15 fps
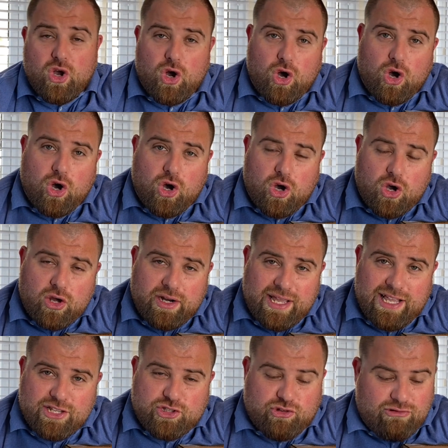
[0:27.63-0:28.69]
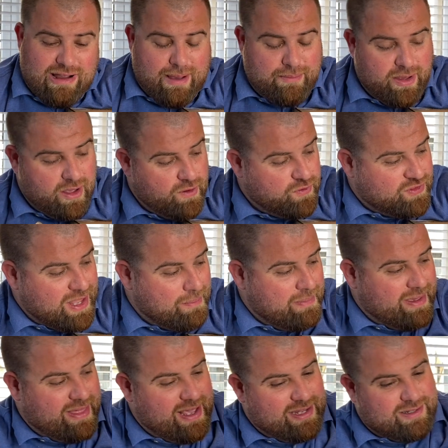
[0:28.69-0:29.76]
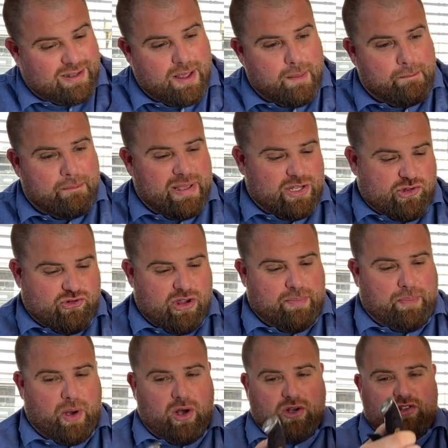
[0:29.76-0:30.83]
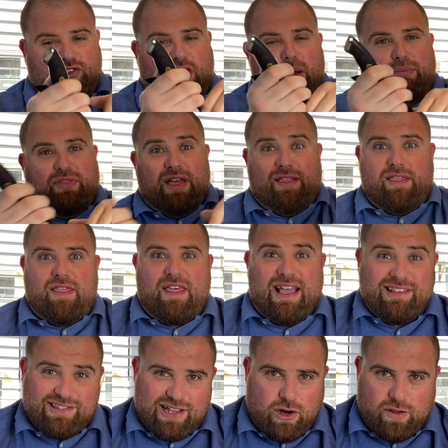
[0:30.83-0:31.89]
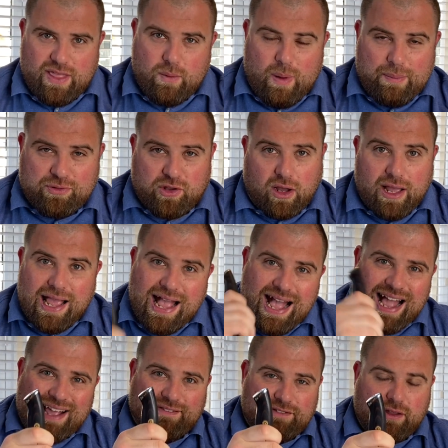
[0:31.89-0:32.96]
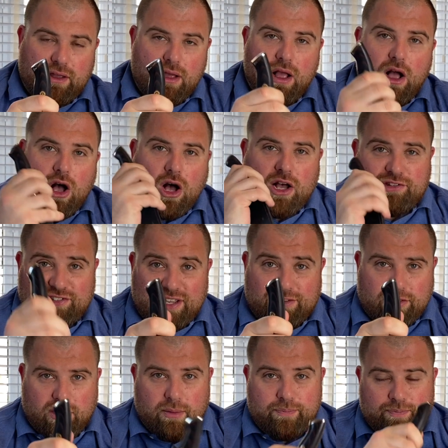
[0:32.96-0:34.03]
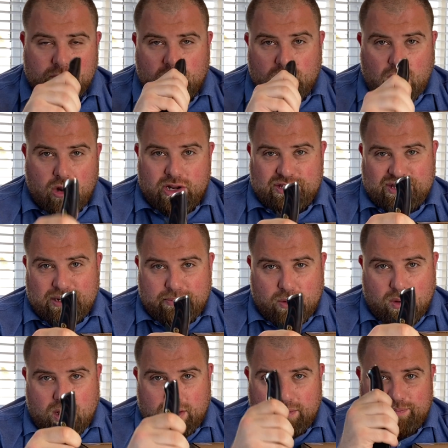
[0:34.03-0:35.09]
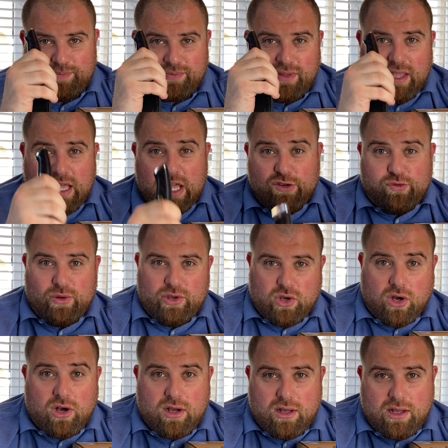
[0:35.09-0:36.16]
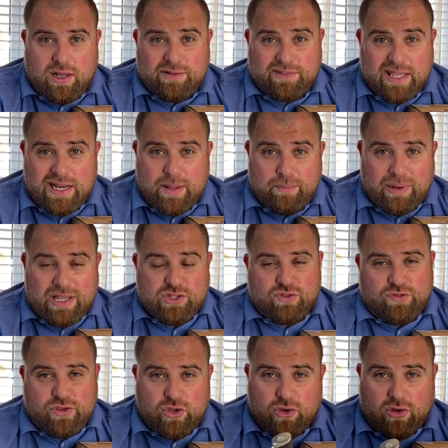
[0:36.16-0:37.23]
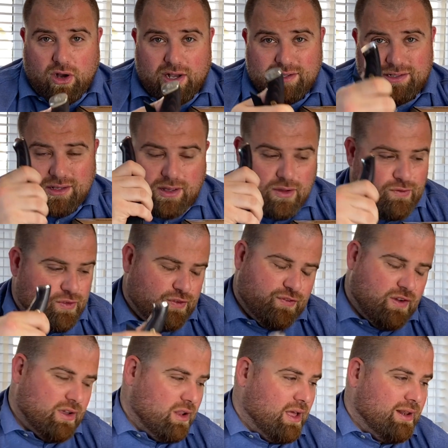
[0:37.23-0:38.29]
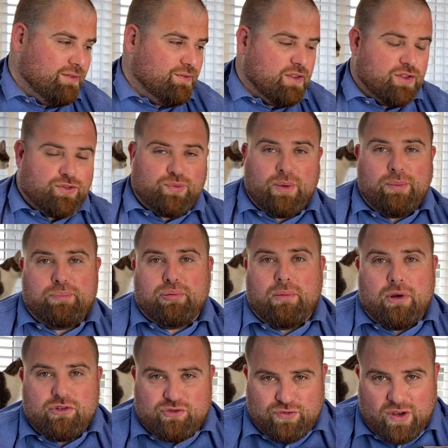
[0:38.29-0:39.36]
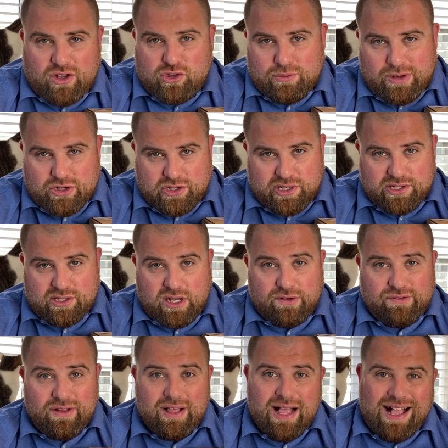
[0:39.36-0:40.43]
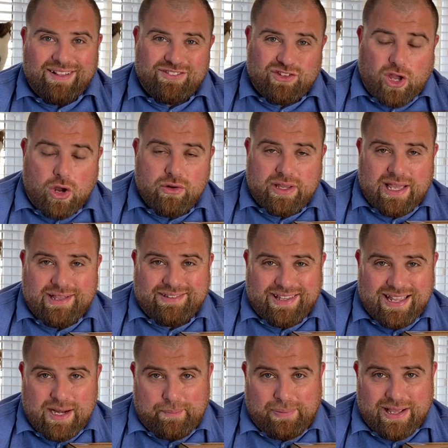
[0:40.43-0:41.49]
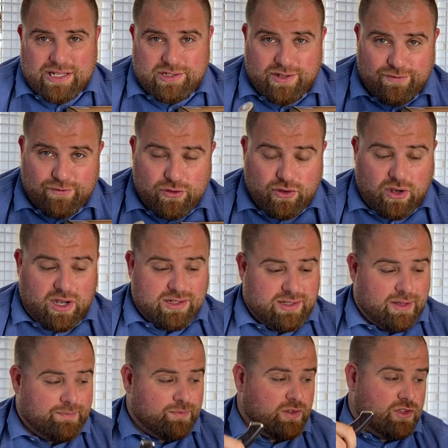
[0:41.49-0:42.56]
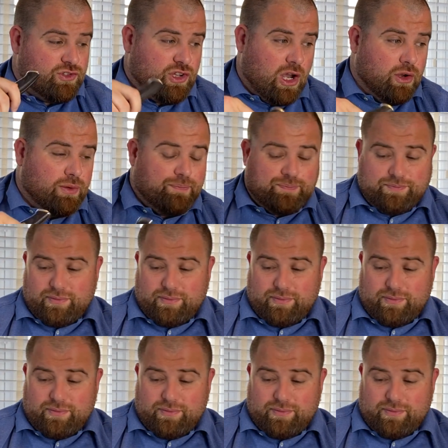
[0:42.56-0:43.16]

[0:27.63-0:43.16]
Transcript: on Instagram have sent me this mystery box type thing that they sell on their website. And I said to them, you'd only send me one if we got a deal in place for you guys. For the, like, we promote far too much of this stuff and don't get a deal in place for you guys. So